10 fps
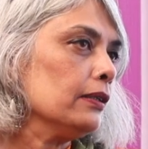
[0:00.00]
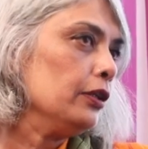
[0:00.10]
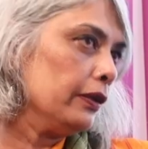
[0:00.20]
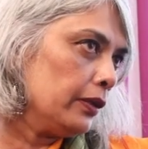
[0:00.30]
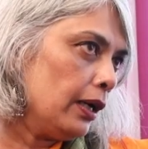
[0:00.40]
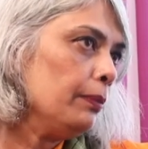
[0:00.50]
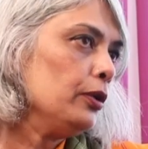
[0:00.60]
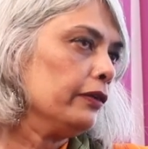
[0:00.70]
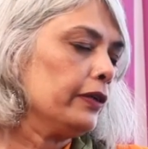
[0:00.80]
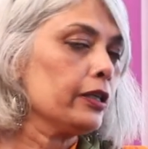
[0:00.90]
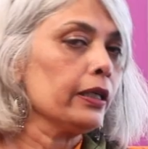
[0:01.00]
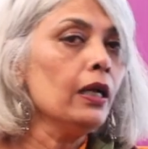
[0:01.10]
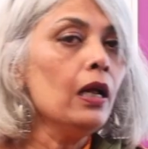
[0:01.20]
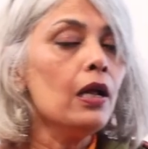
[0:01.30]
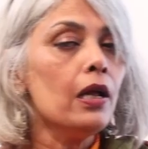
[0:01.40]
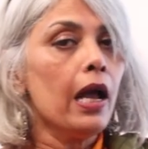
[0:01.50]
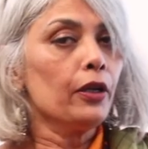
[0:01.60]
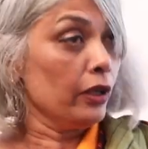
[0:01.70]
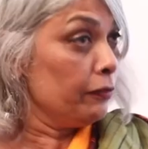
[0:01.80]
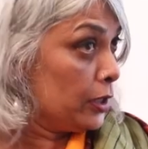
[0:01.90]
sir, you have Ram, you have Vetri.
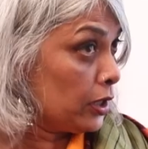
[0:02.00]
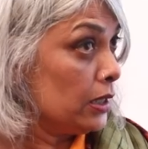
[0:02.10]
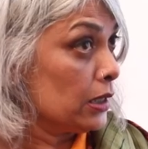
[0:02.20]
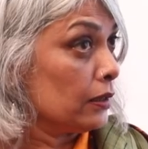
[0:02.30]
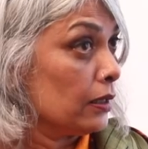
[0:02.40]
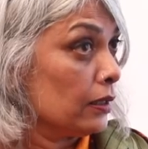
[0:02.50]
You have Mishkin sir.